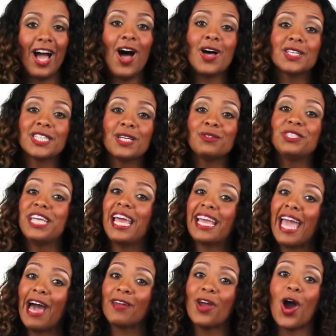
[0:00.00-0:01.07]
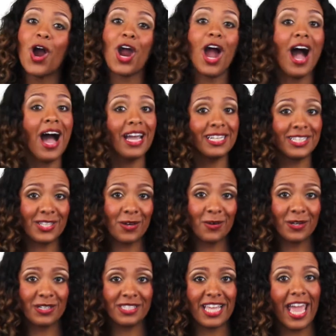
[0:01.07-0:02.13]
Also, check out our hot
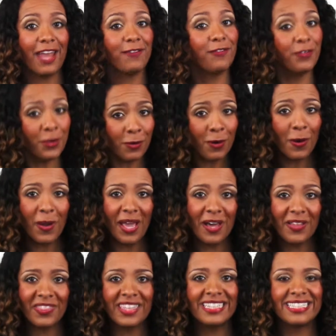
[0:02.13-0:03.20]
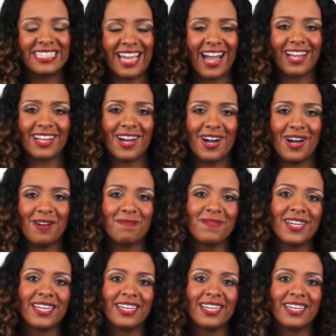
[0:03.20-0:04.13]
soakers at furohealth.com.